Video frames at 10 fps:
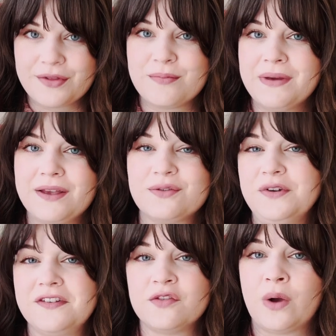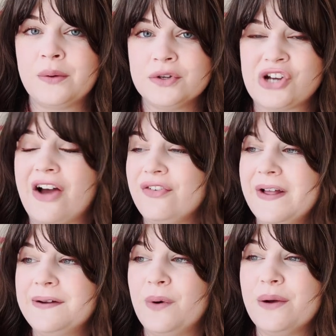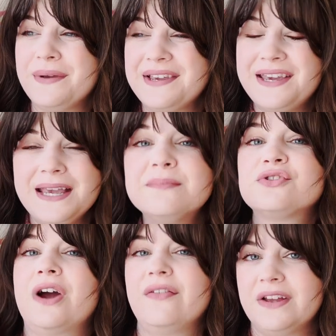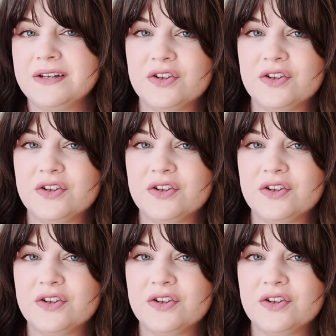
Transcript: the biggest reasons why we travel and why we keep traveling to